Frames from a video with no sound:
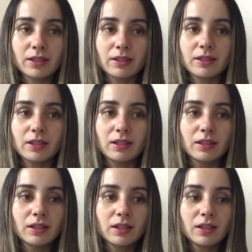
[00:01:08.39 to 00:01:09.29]
I
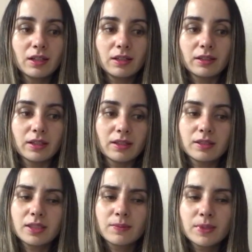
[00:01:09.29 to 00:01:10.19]
think
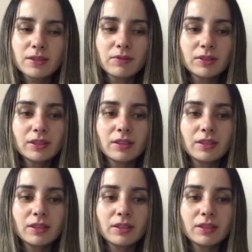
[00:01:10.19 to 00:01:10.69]
specifically